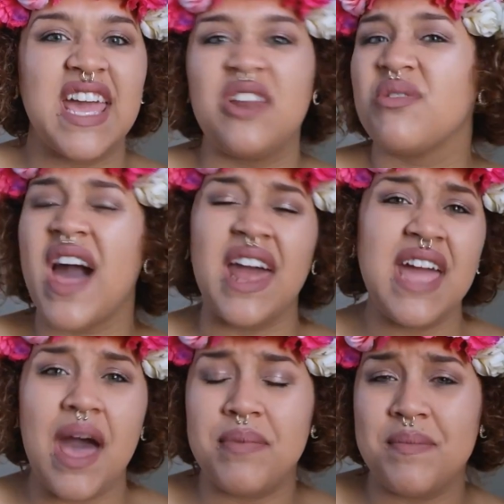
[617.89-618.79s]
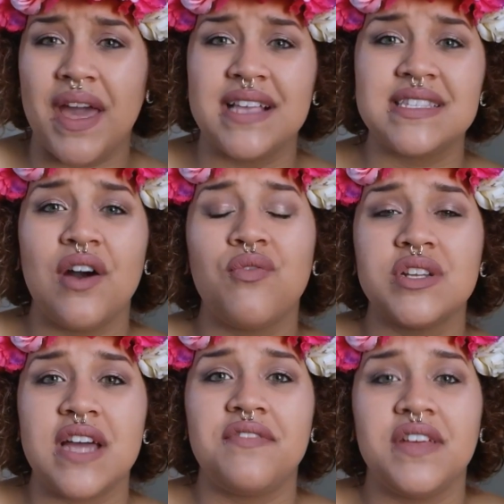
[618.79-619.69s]
it'll kind of happen by itself,
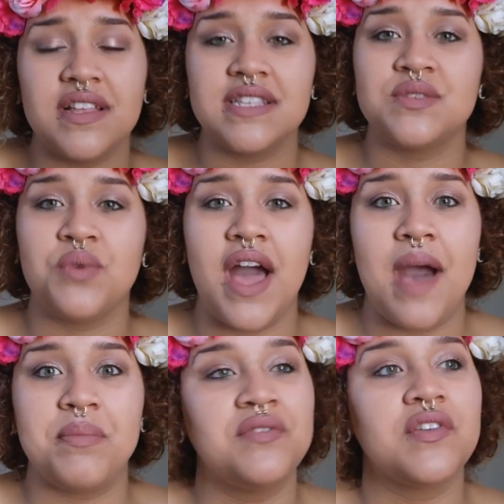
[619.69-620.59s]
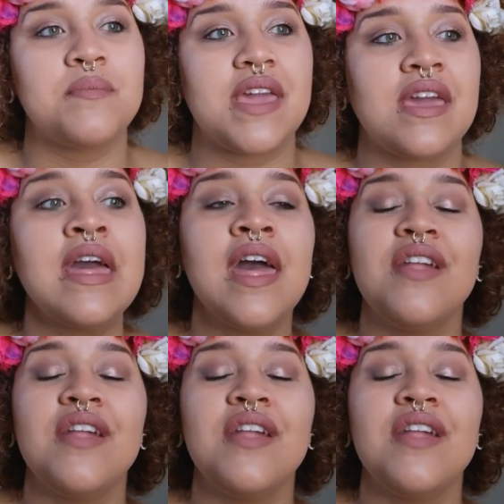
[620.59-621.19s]
which I feel is what happened for me.